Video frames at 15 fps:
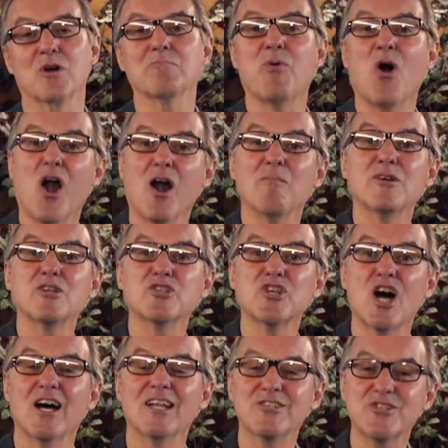
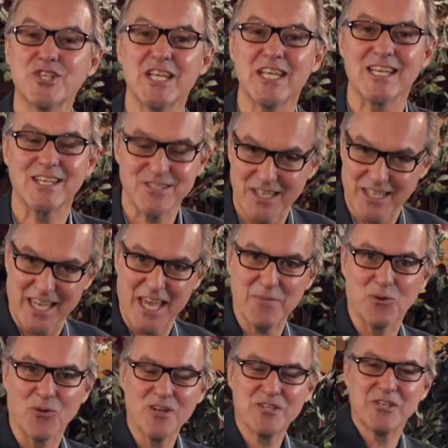Parmesan cheese. It came
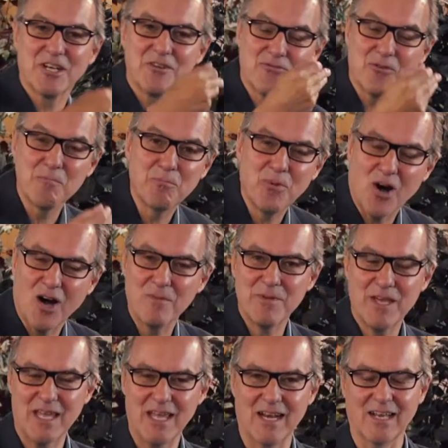originally from Parma,
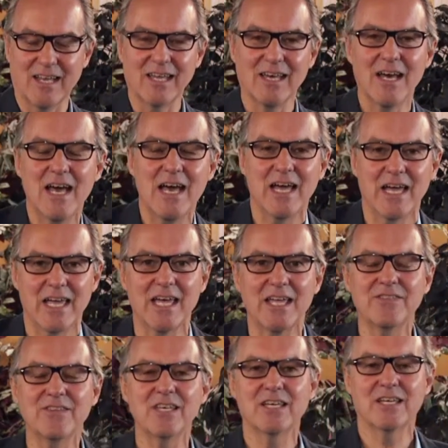Italy. In
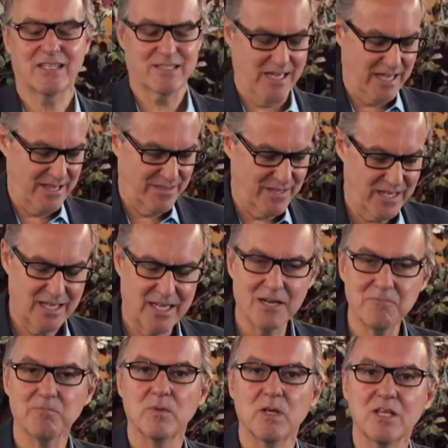
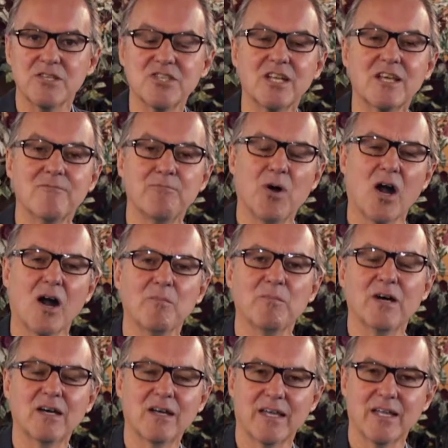the city of
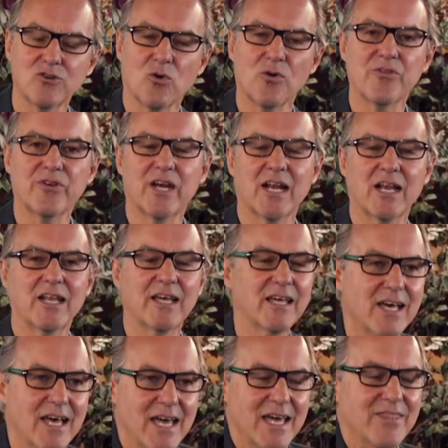Parma in northern Italy,
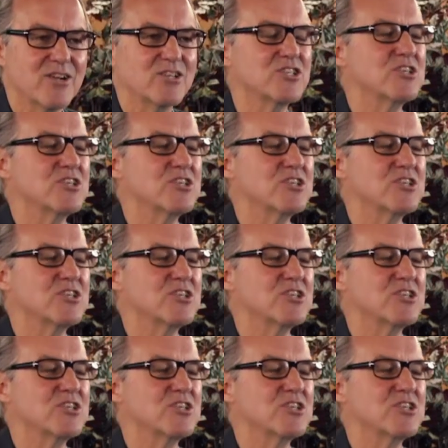there's this